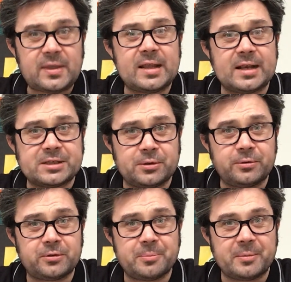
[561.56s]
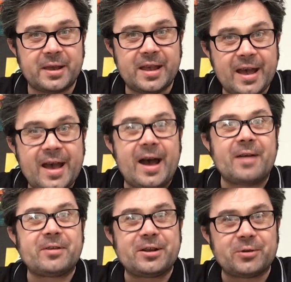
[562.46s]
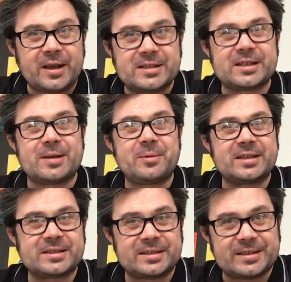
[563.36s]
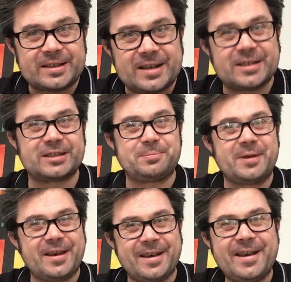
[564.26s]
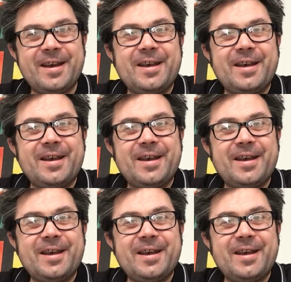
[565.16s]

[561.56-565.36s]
That's all from me. Have a great time with this last bit.